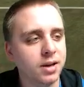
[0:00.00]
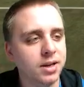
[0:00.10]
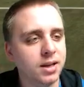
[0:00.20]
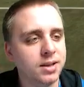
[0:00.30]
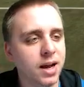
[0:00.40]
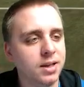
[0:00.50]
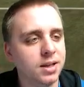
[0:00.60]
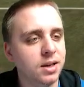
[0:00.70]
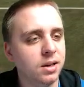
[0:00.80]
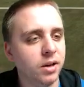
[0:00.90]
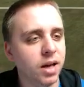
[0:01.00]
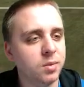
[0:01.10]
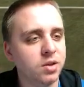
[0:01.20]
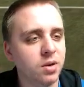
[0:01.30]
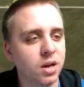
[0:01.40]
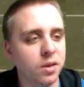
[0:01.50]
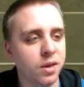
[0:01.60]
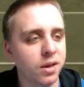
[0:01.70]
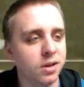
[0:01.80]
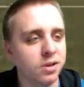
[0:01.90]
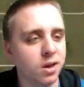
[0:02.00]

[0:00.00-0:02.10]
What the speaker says: content ID claims or anything.